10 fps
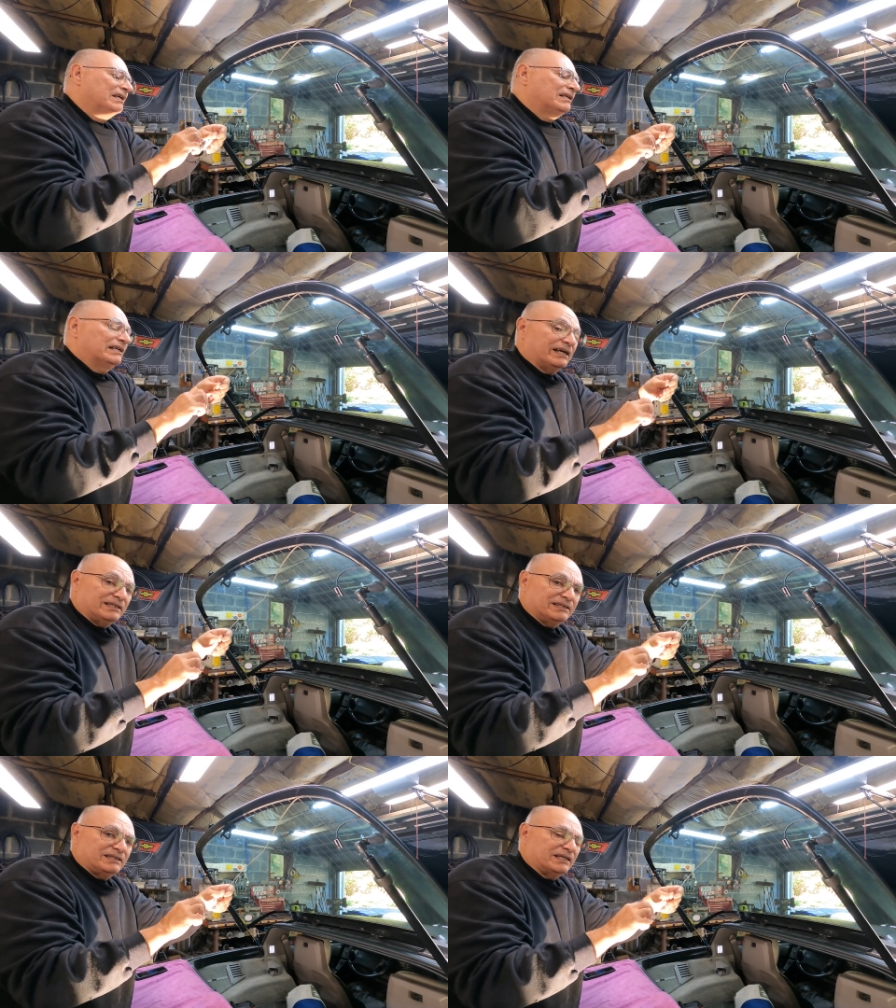Now I
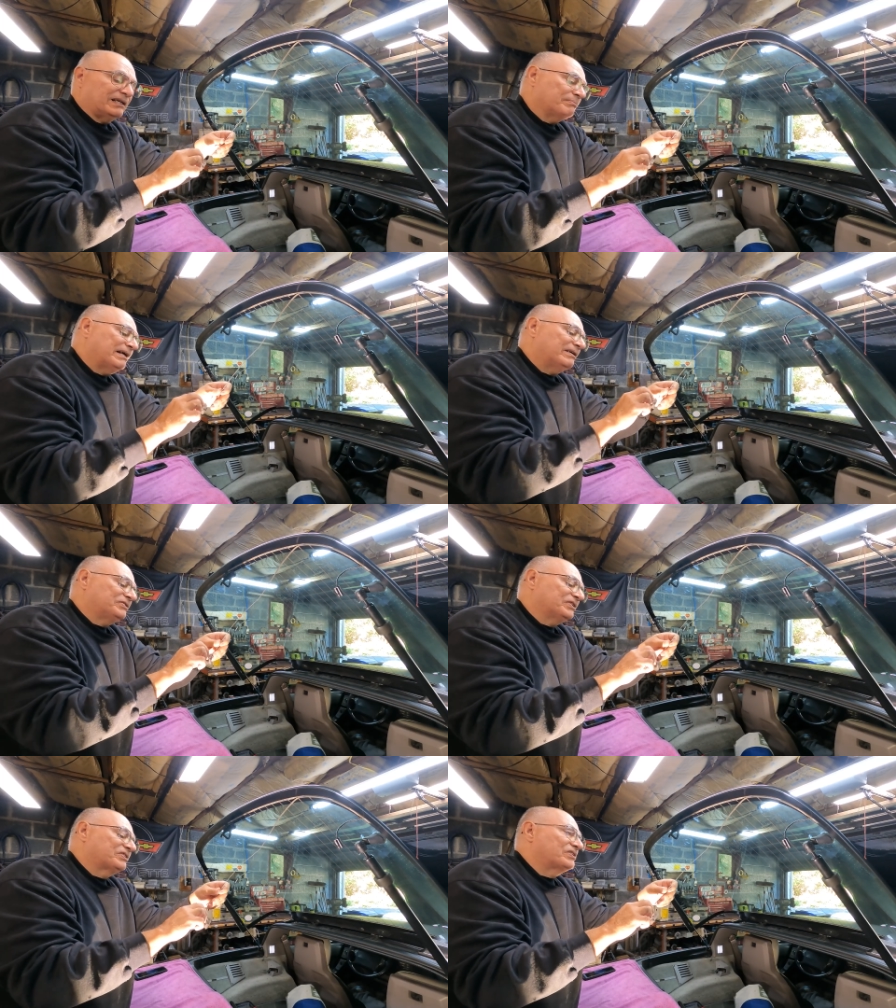did think about
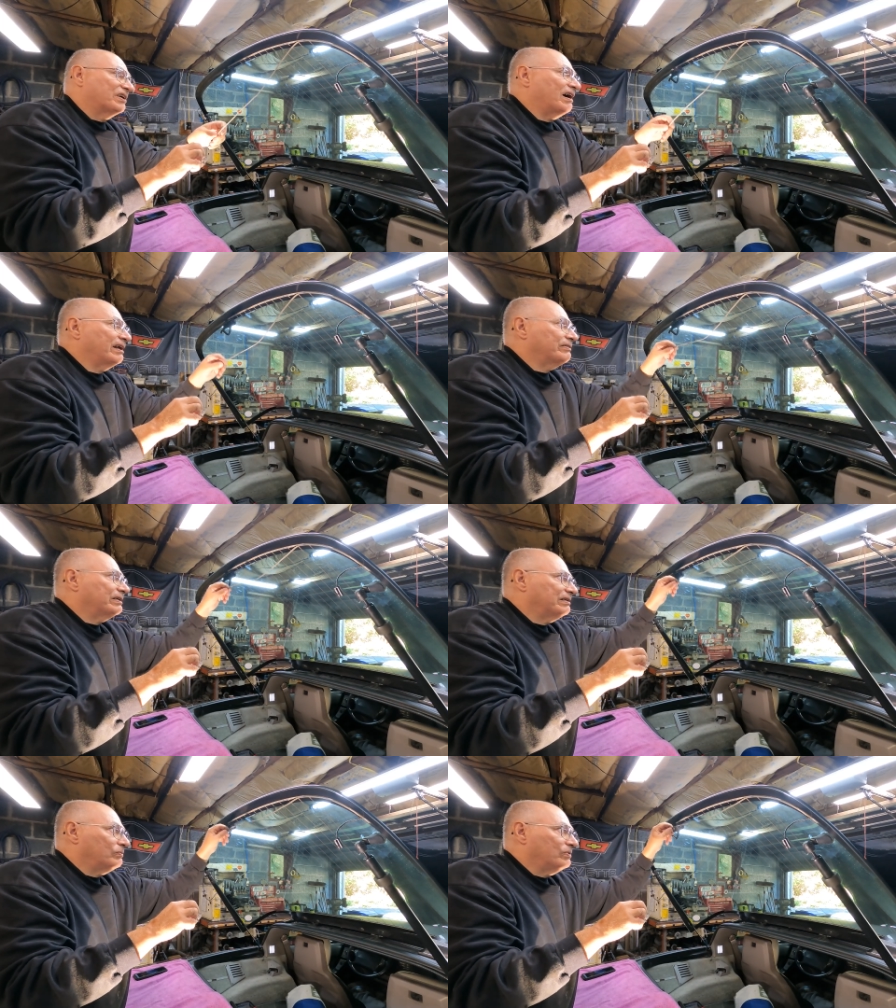just
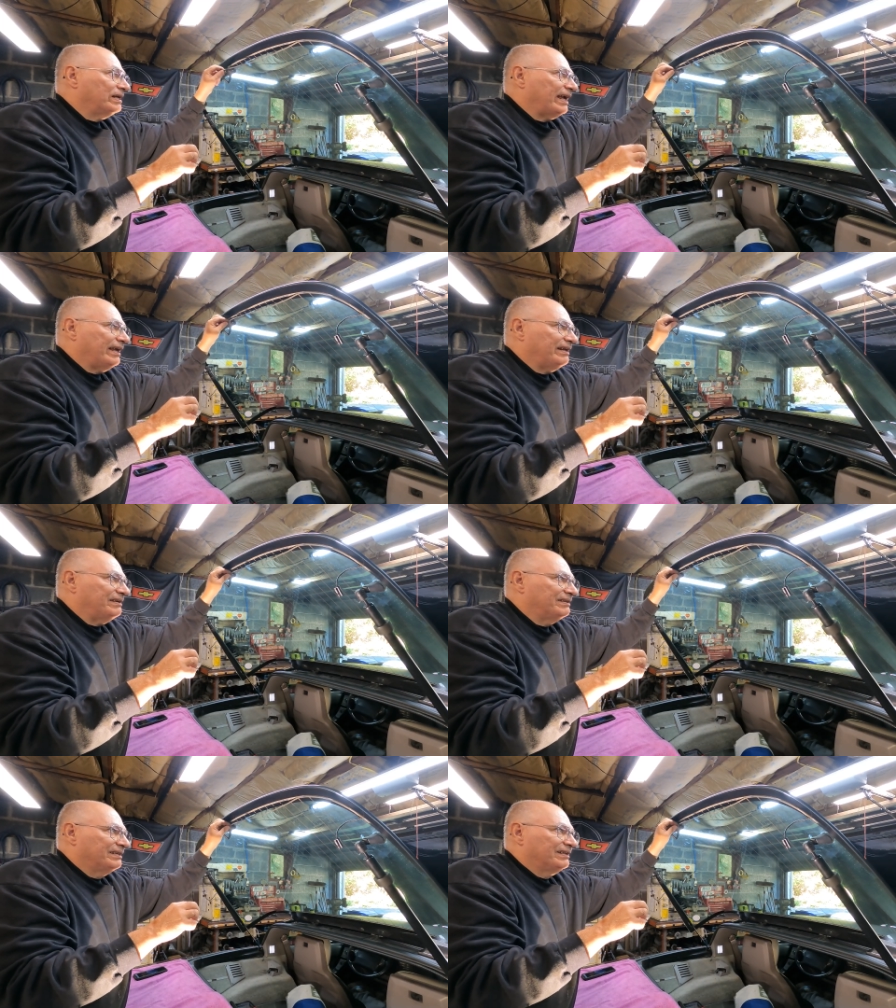soldering the one
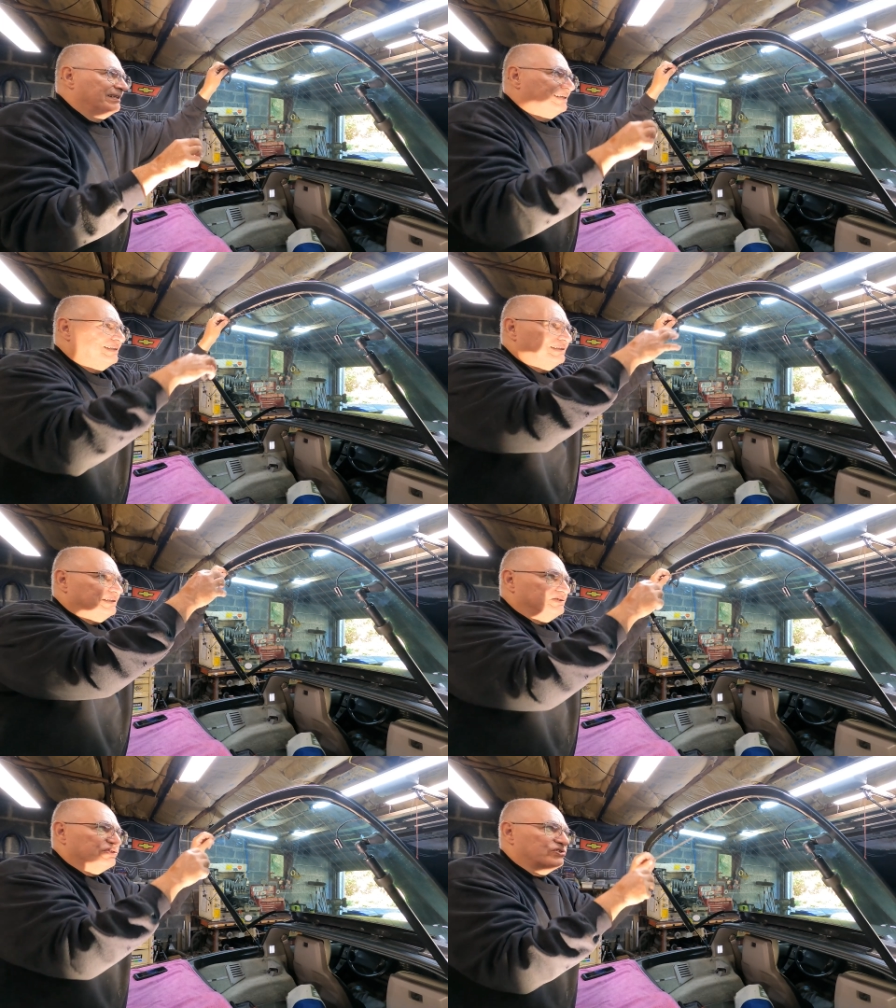end and
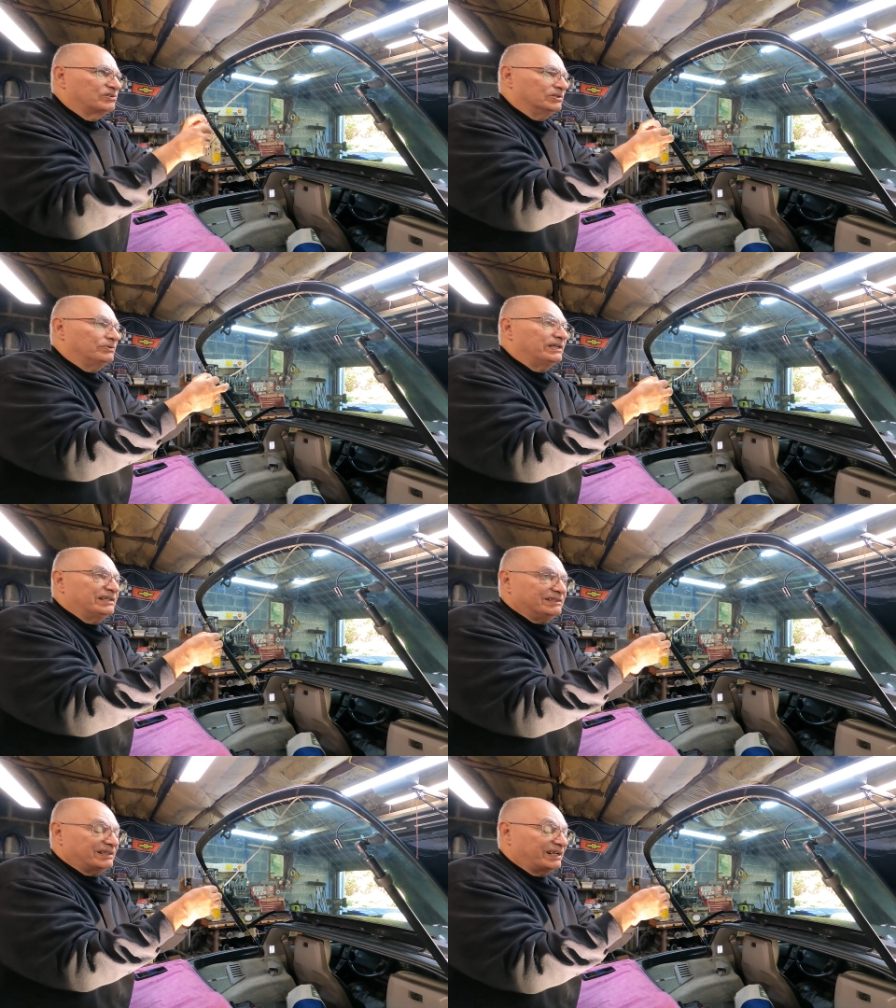then just gluing
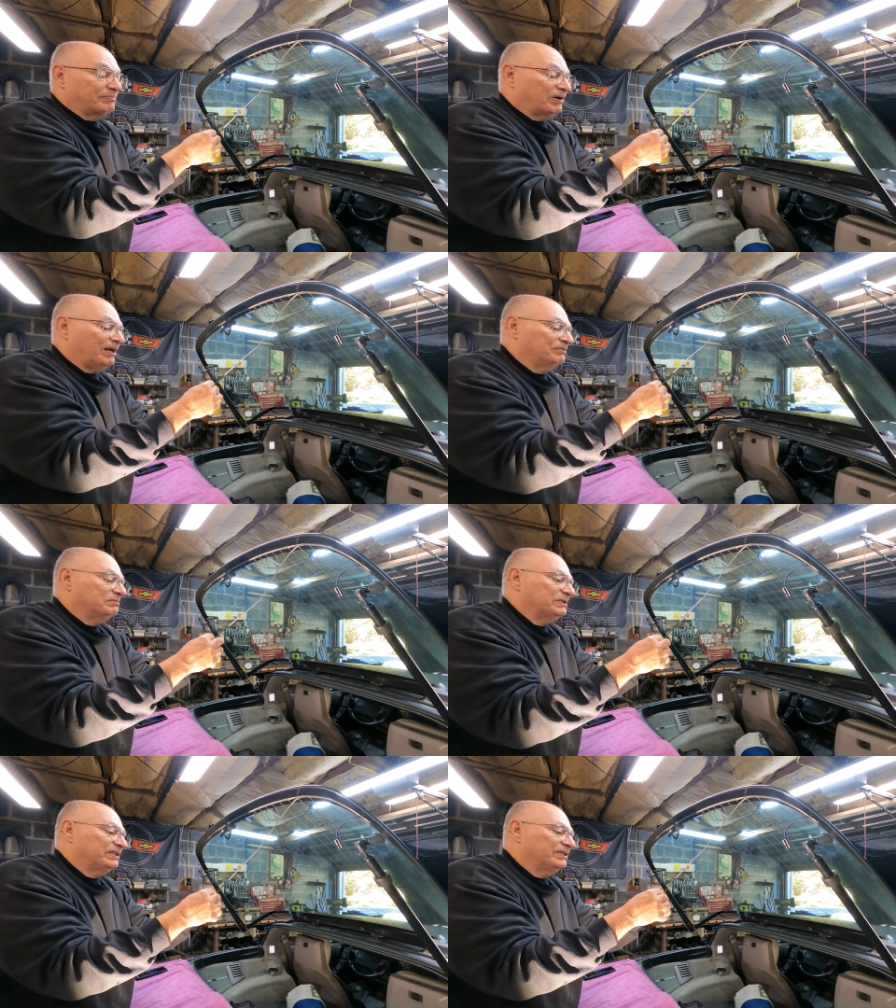it. I
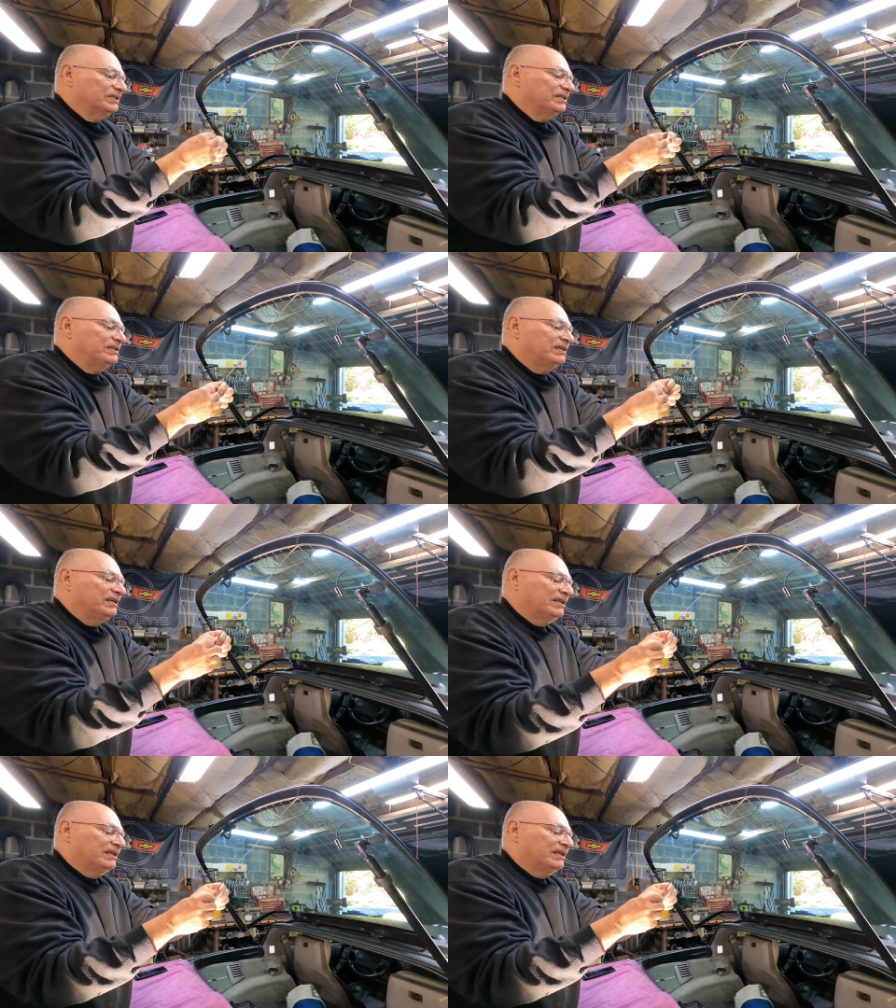probably could.